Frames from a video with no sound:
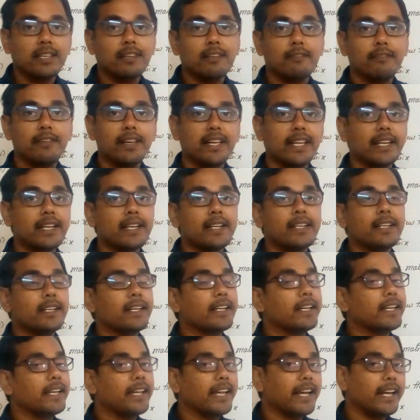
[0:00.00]
Where
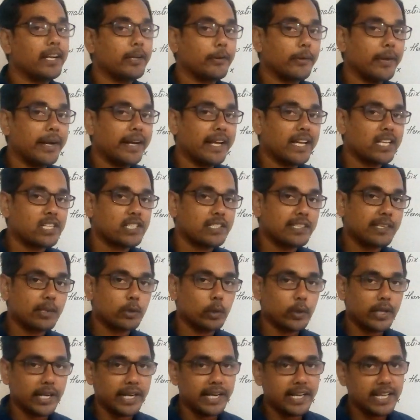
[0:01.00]
A into A dash is
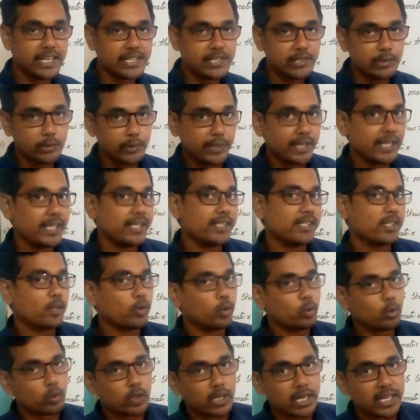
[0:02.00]
equal to A dash into A is
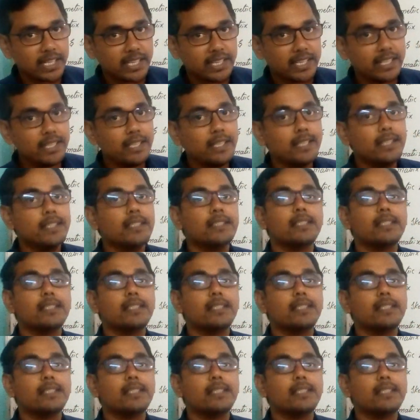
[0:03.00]
equal to In.